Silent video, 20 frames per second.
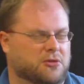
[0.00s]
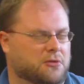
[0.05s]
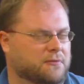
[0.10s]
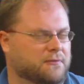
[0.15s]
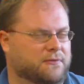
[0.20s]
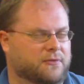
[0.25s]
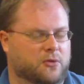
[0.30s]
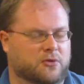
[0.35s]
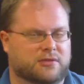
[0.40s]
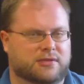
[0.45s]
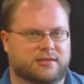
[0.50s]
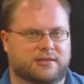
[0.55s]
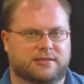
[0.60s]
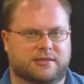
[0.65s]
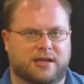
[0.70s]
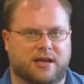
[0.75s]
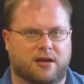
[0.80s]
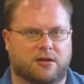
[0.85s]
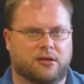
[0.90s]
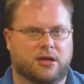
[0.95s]
Don't force a
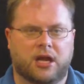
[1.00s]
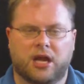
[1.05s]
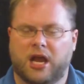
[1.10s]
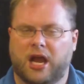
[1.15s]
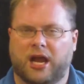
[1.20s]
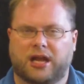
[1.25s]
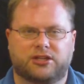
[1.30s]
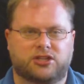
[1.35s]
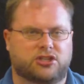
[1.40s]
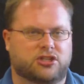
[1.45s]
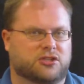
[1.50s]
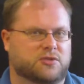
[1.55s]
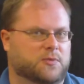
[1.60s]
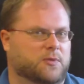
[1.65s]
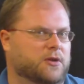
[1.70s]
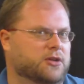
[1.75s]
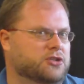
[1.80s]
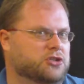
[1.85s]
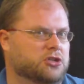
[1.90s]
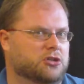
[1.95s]
sound. I just
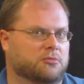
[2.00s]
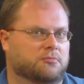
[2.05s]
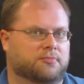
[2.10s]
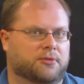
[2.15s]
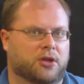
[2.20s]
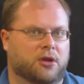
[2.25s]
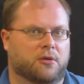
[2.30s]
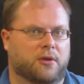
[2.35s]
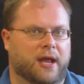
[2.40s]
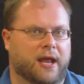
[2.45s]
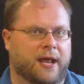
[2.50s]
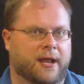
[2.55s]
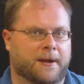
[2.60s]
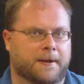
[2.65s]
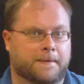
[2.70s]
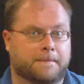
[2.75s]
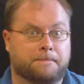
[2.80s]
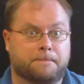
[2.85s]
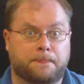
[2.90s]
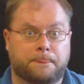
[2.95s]
want you to blow air.